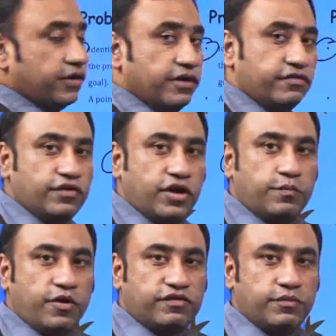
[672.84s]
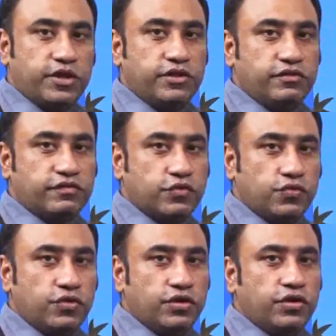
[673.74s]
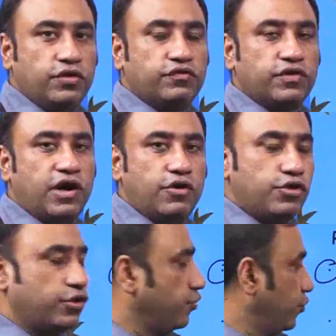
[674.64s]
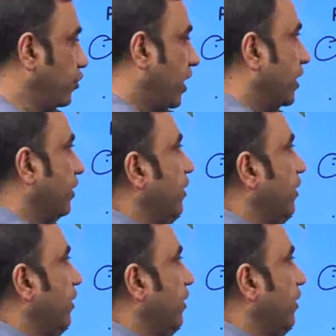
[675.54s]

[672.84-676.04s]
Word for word: it is not possible in this school. So, how do you do that?